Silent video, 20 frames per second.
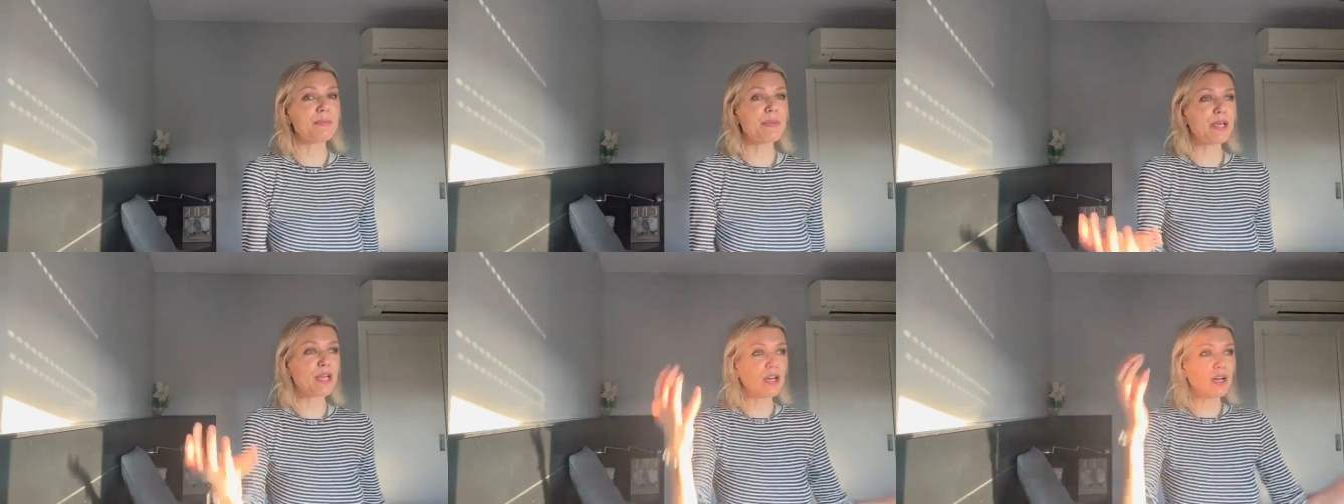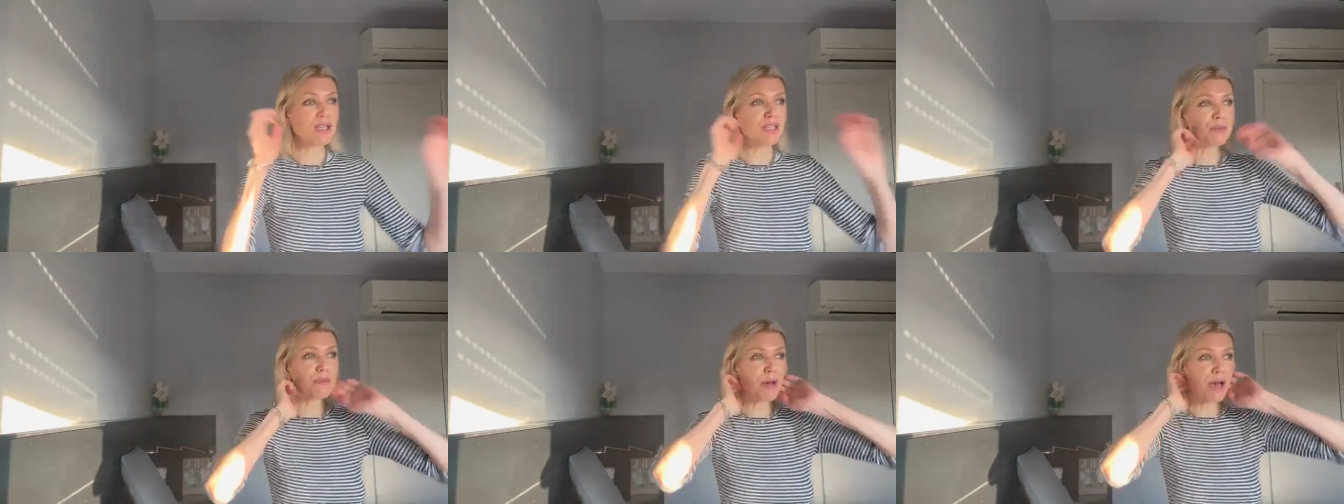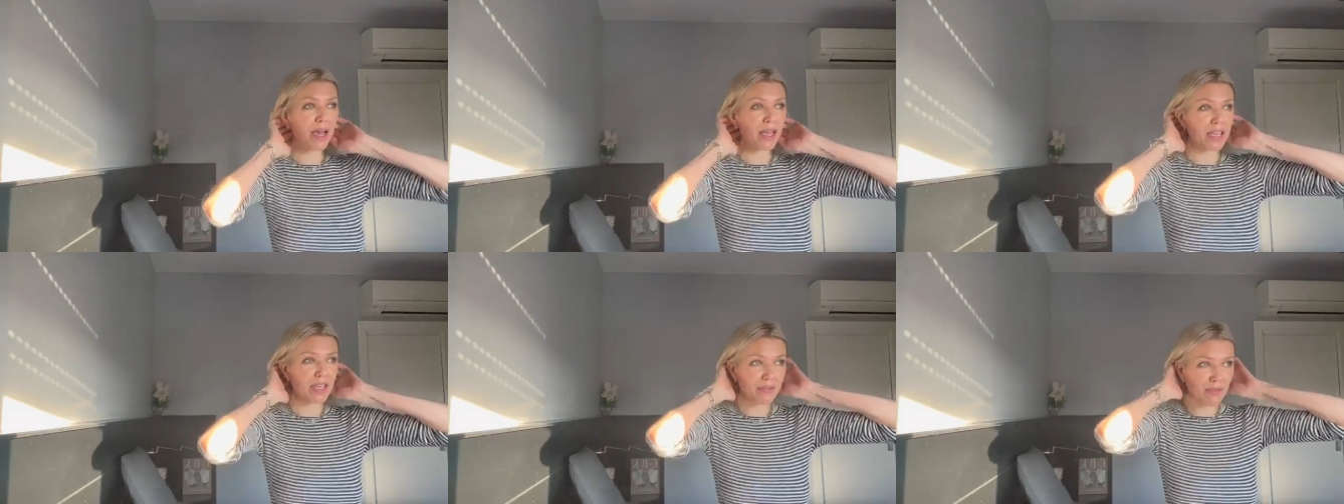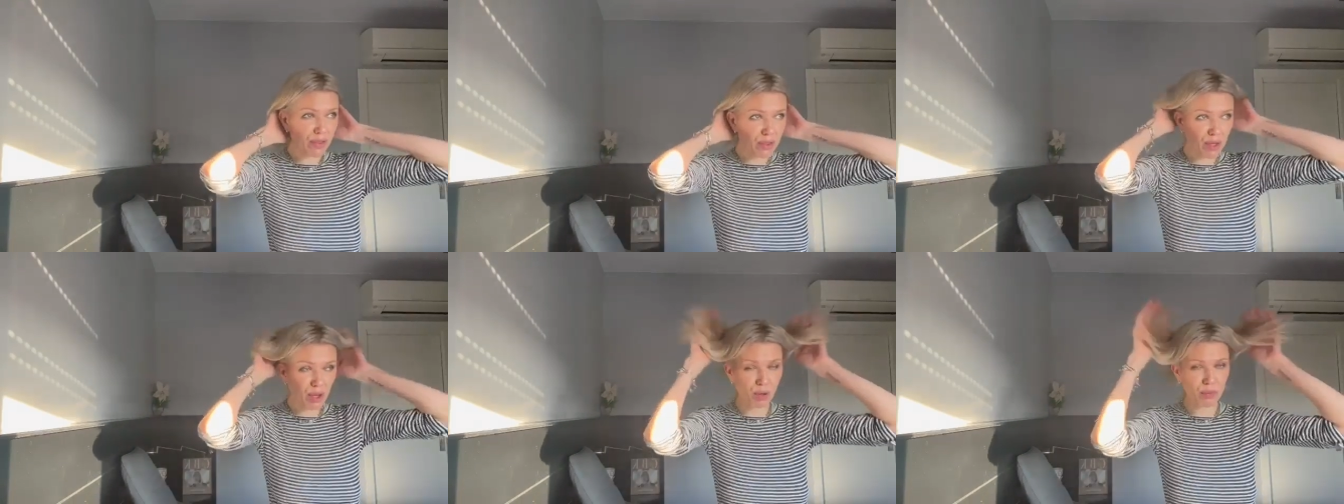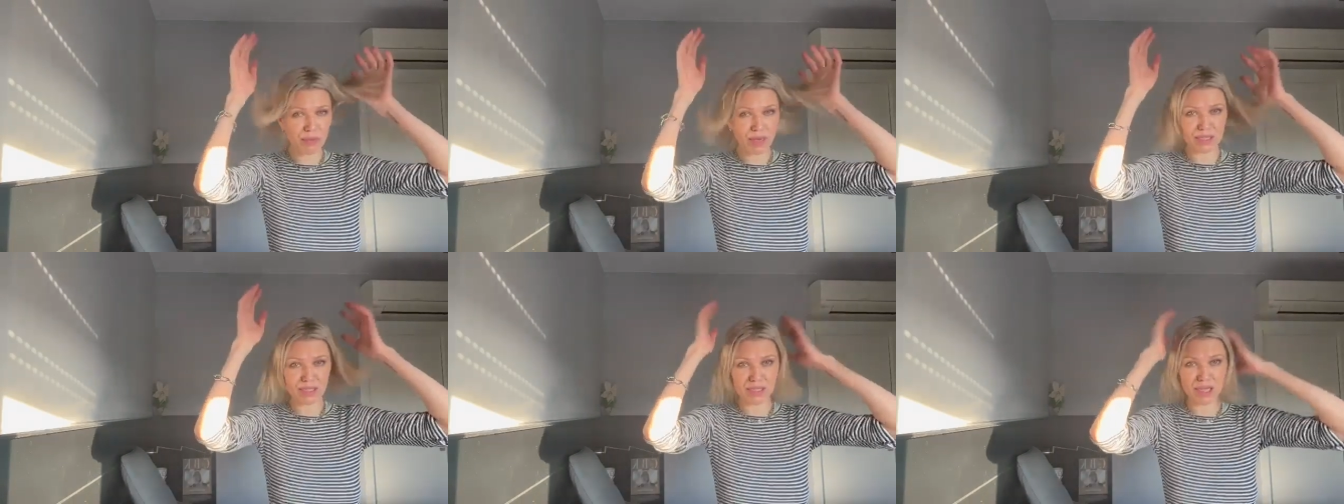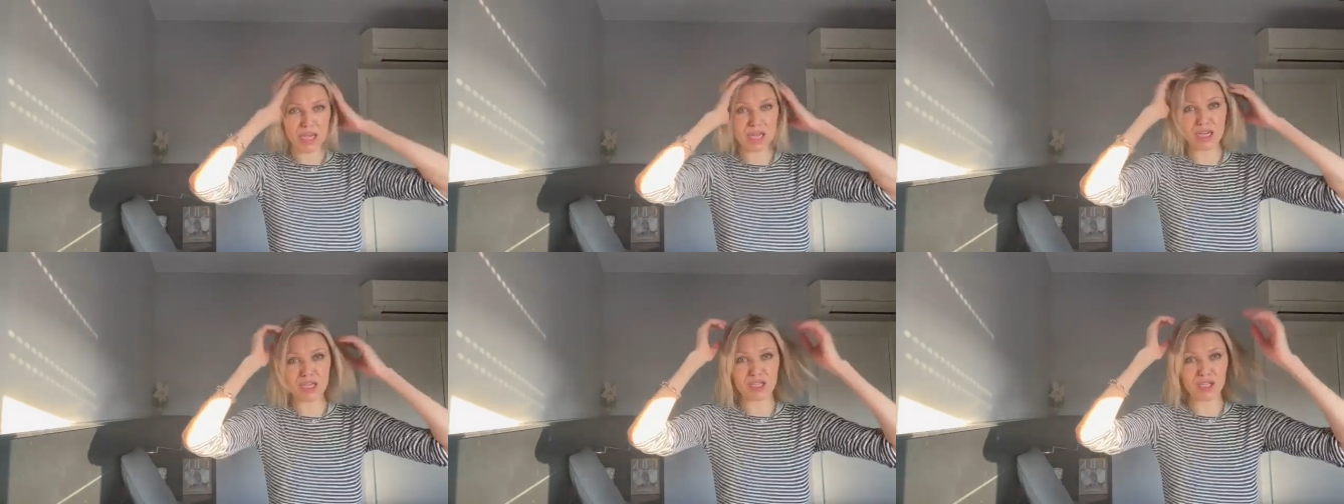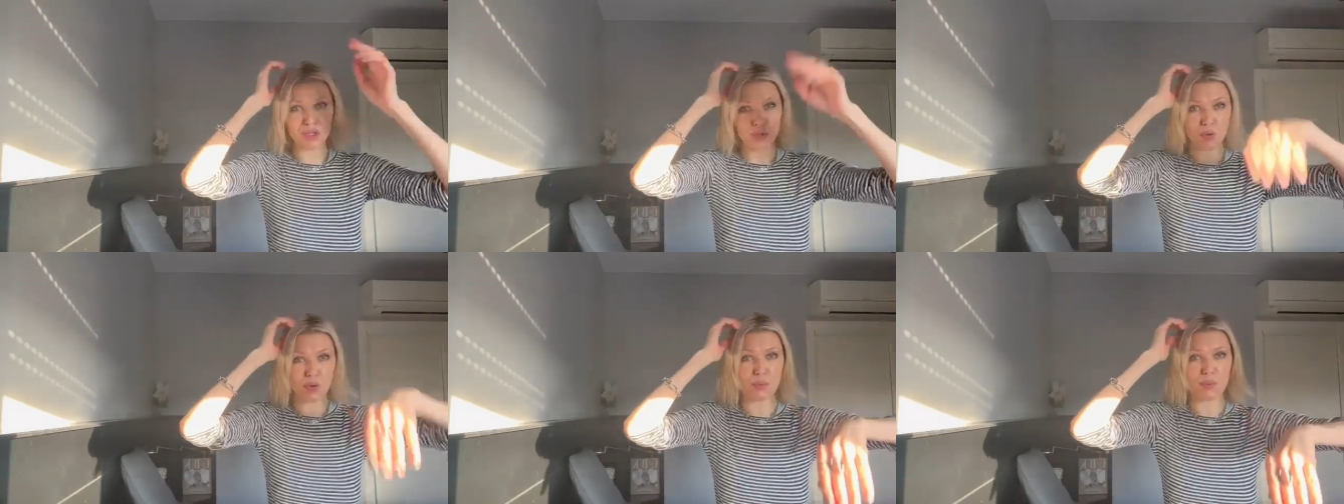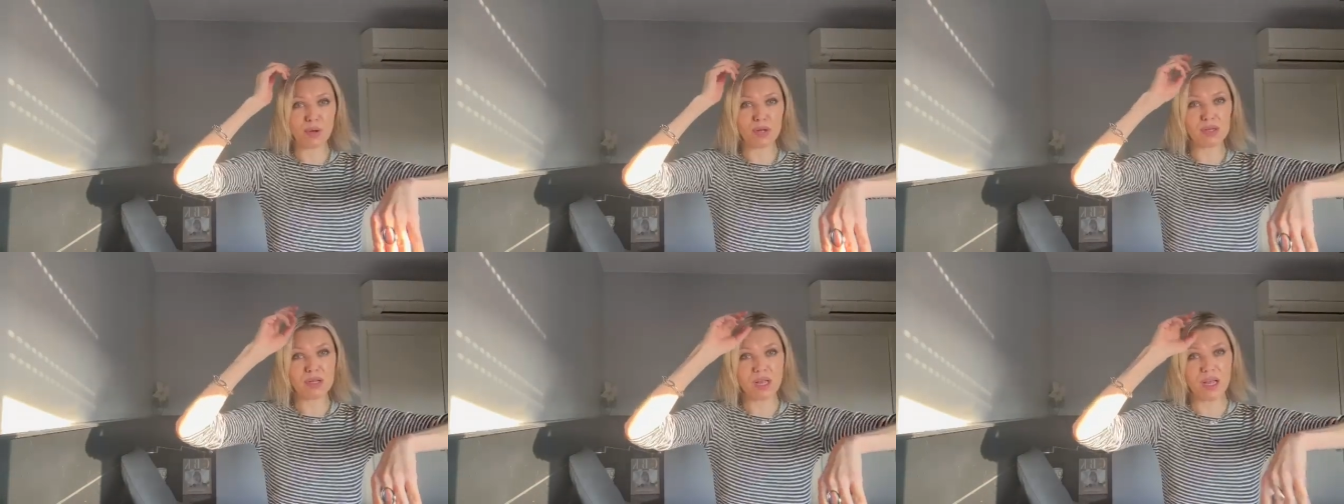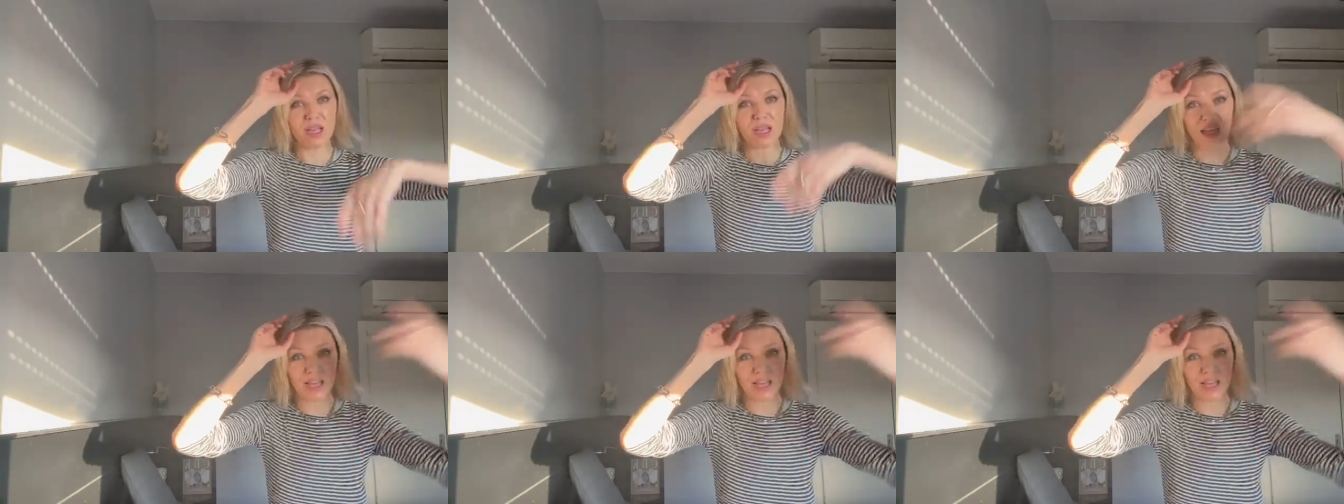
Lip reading: because even though my skin is normal,